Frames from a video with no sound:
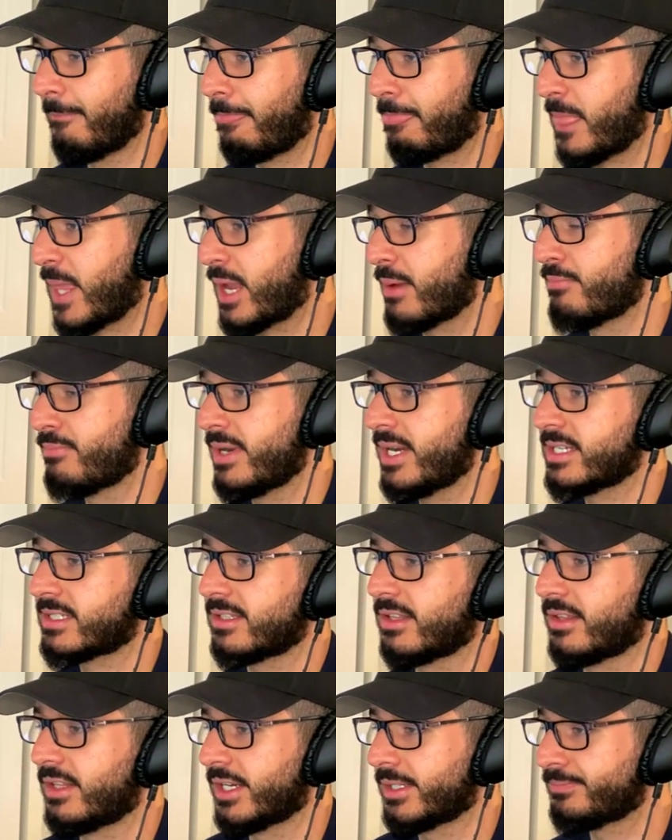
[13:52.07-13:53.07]

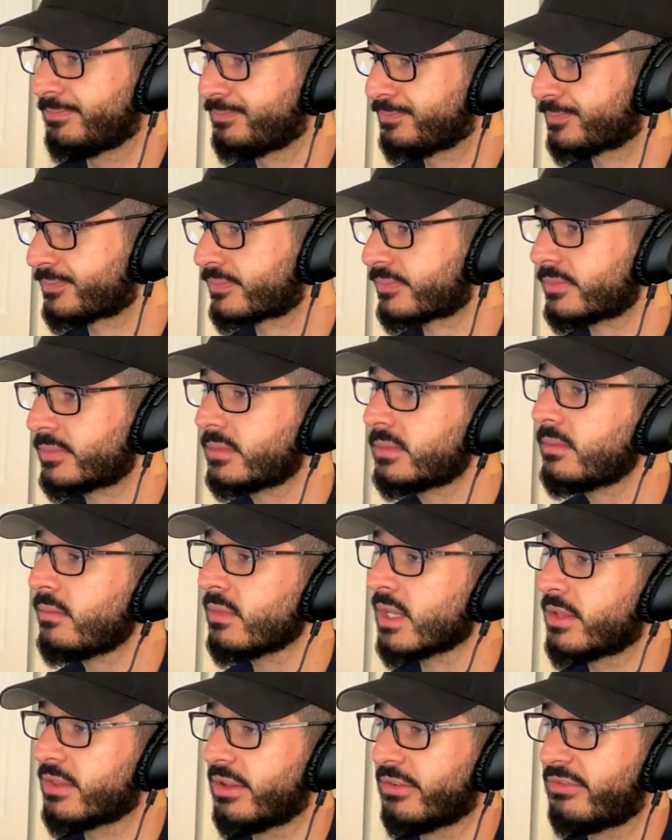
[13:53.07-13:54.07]
comparison there
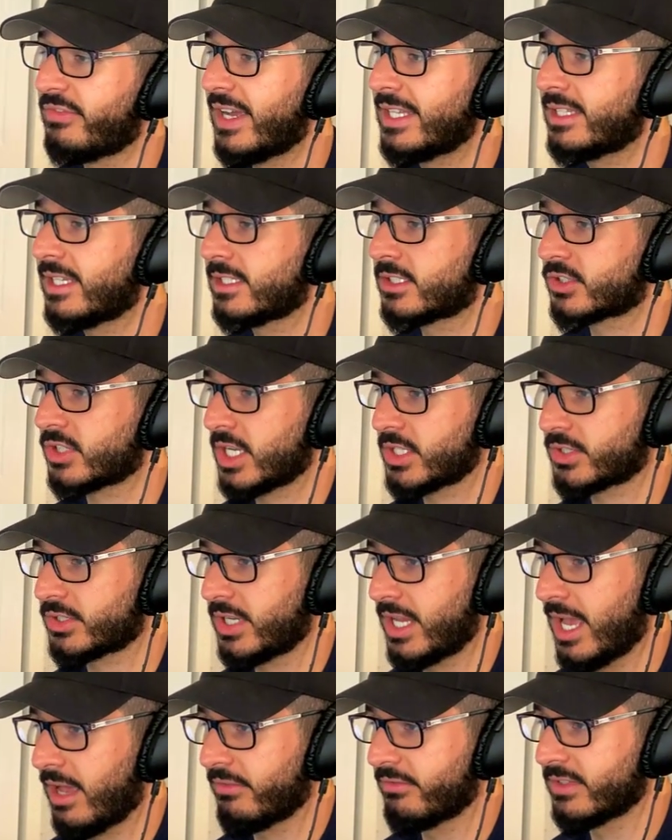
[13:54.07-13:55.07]
the Fed and Treasury
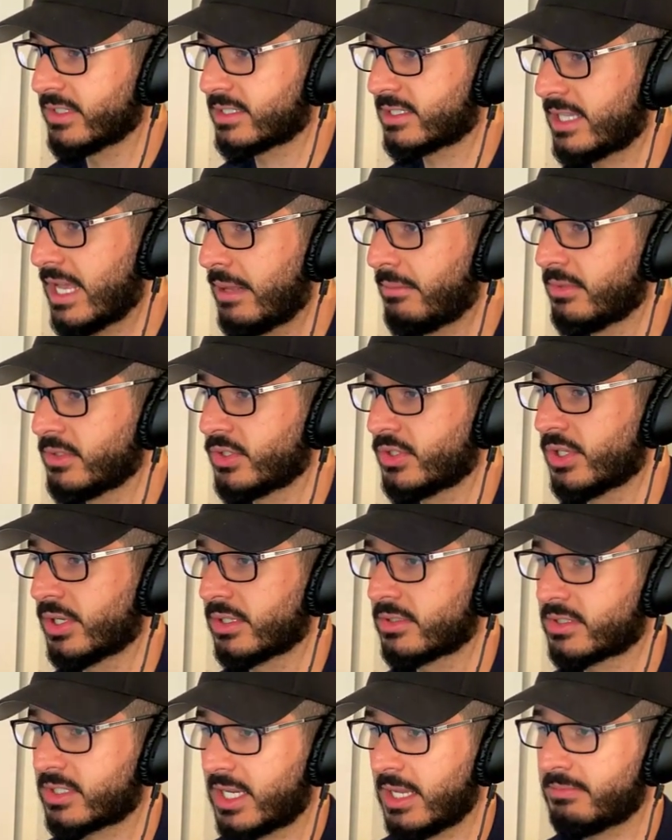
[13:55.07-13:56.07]
have established their
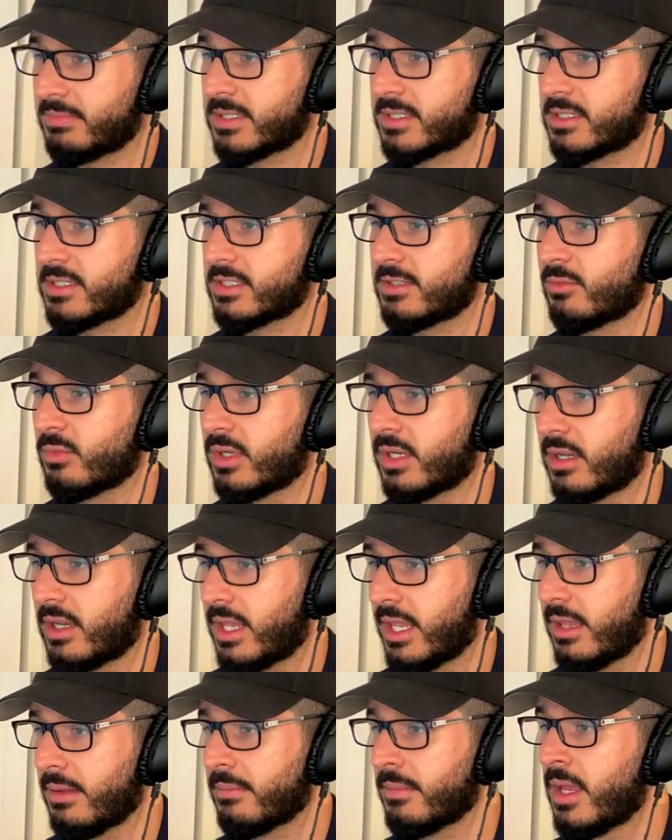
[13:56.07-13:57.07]
skepticism when it
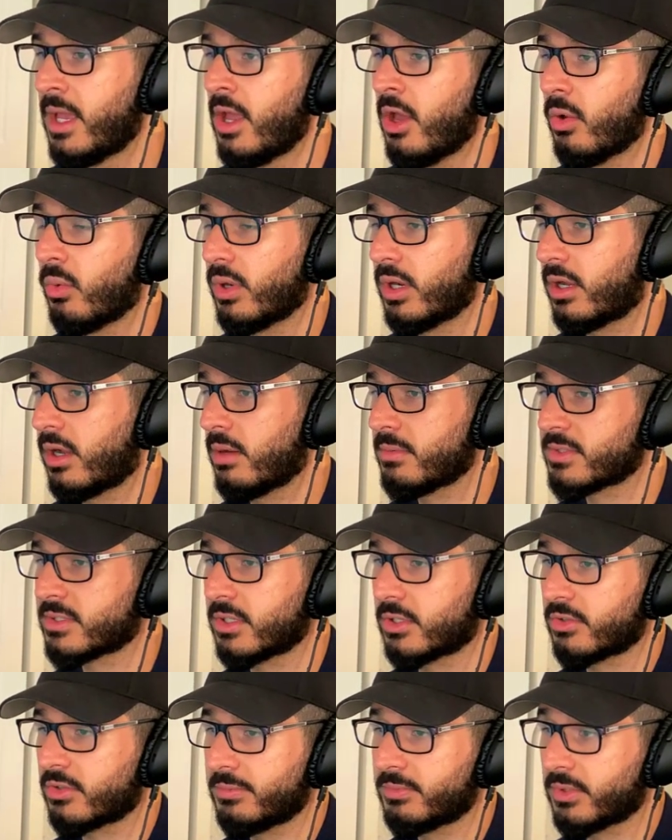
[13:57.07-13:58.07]
came when it comes to
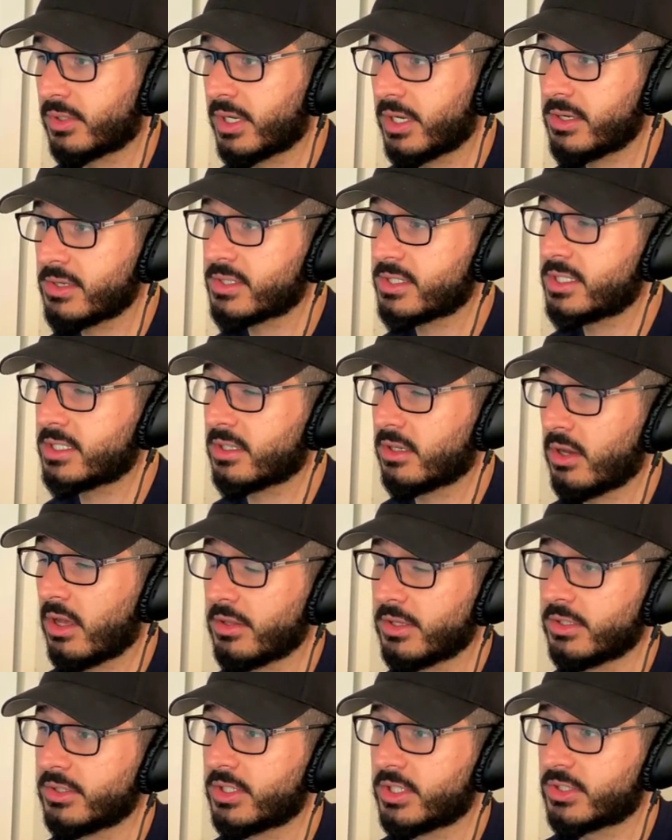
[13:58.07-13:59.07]
cryptocurrencies and
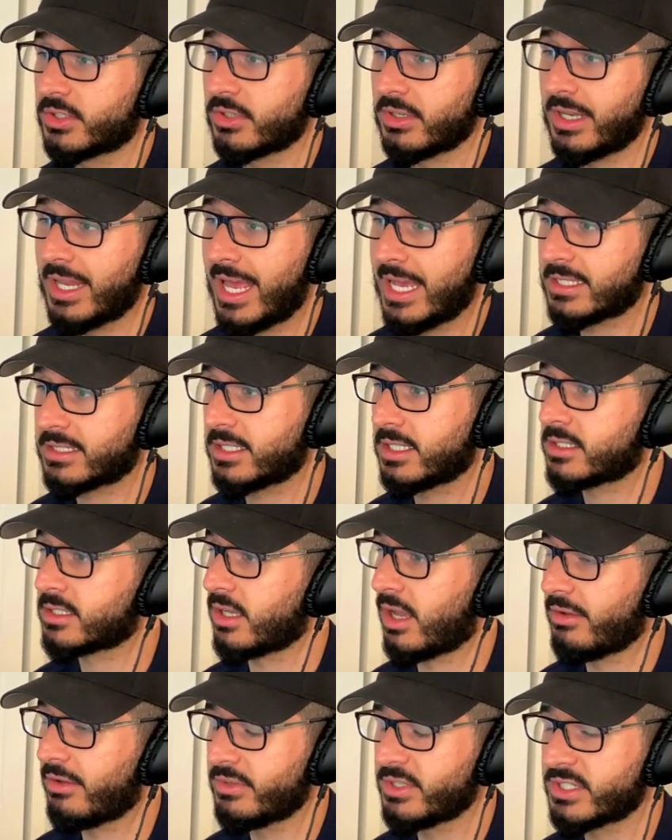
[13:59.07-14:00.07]
other digital assets.
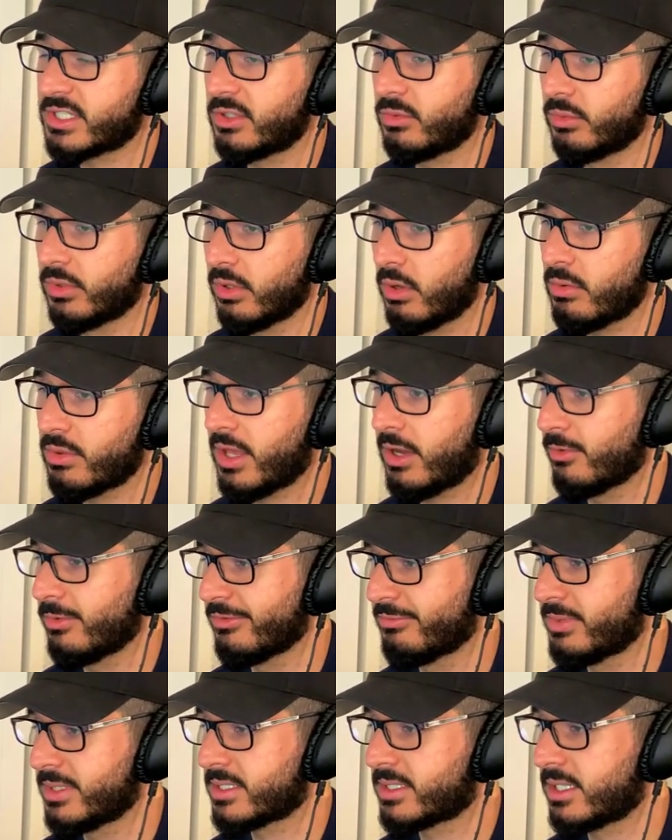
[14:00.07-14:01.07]
Obviously, we know that
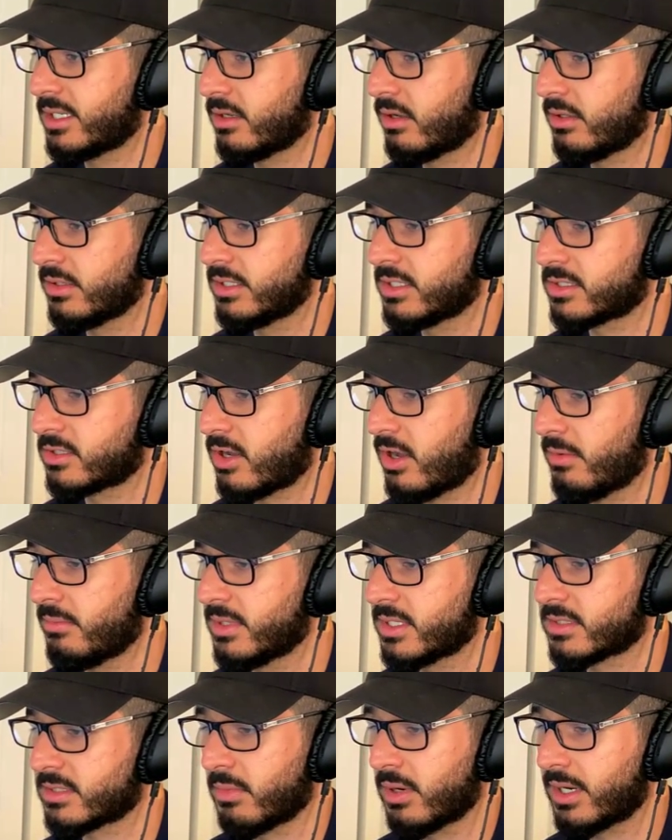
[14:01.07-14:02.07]
we've been seeing all these
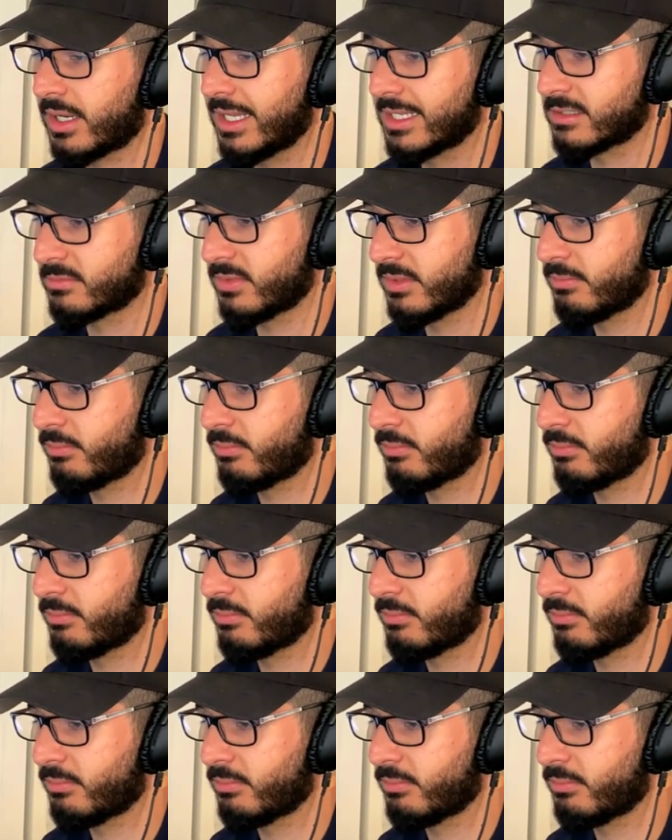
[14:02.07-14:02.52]
comments. Market has been